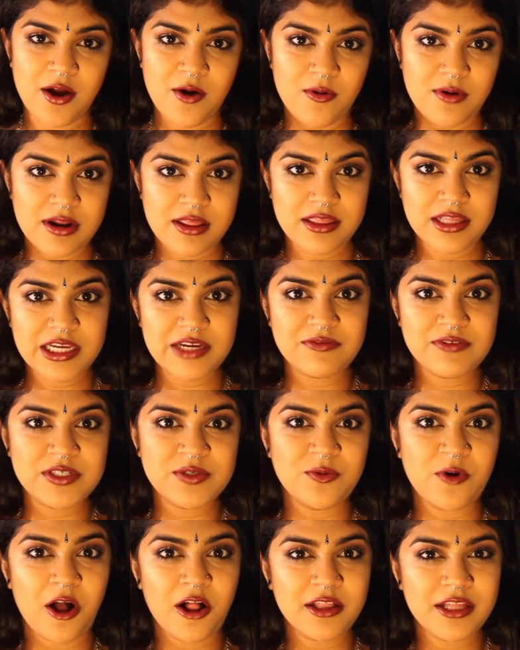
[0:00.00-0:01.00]
When I think of
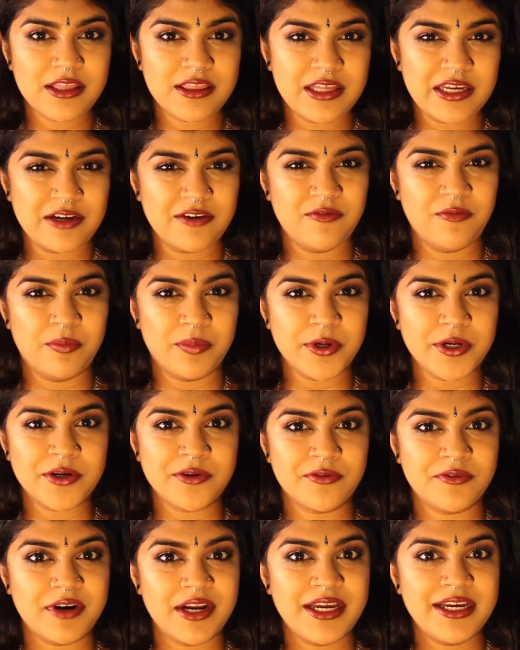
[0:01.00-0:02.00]
Diwali, I think of
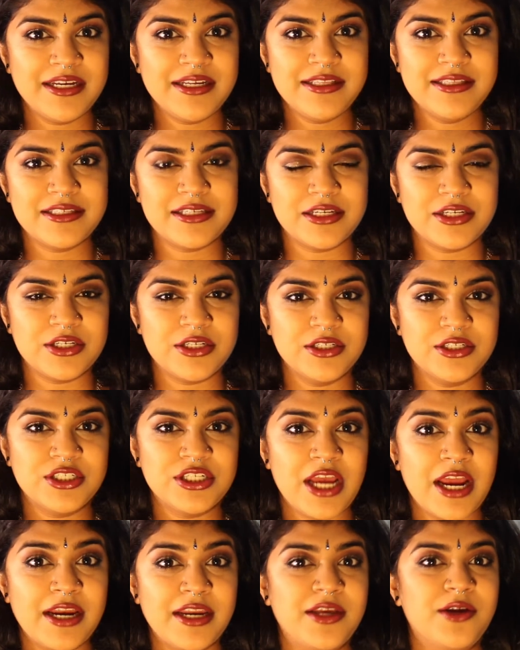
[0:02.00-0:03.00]
burnt reds and
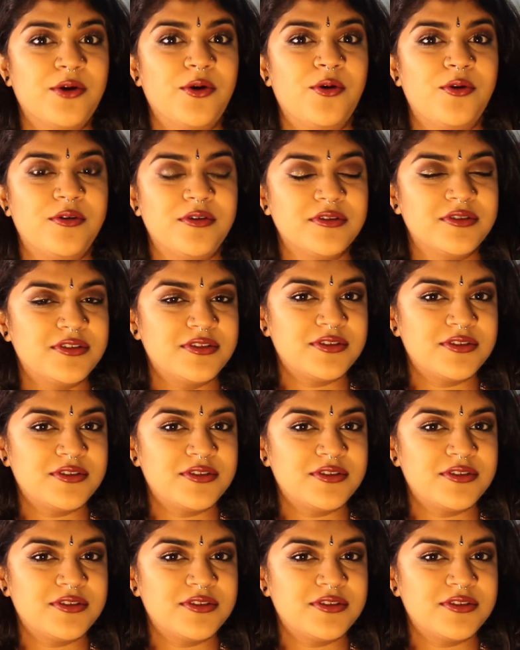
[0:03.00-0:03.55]
shiny gold.